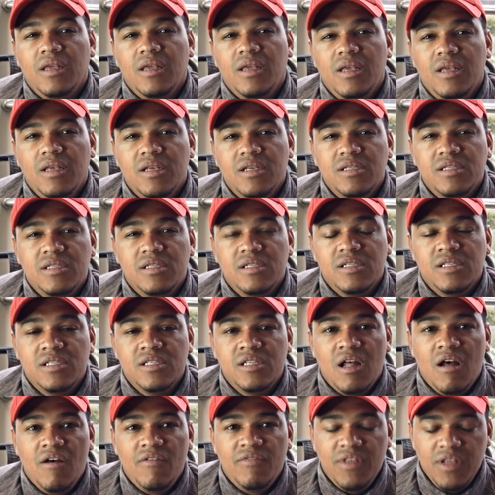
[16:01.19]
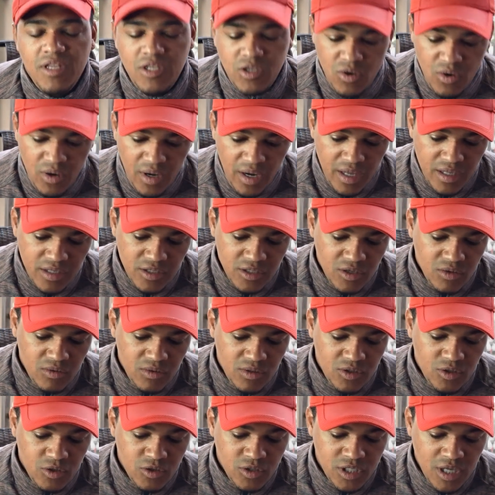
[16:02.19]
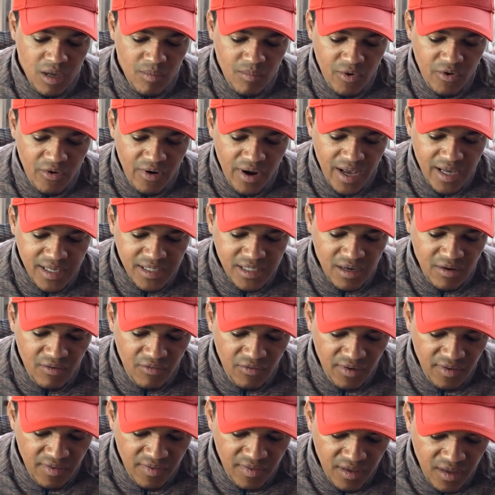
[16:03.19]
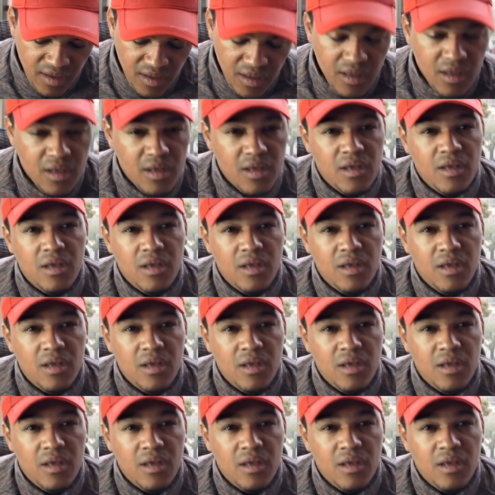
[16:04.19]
is the stuff that you need. So to summarize everything,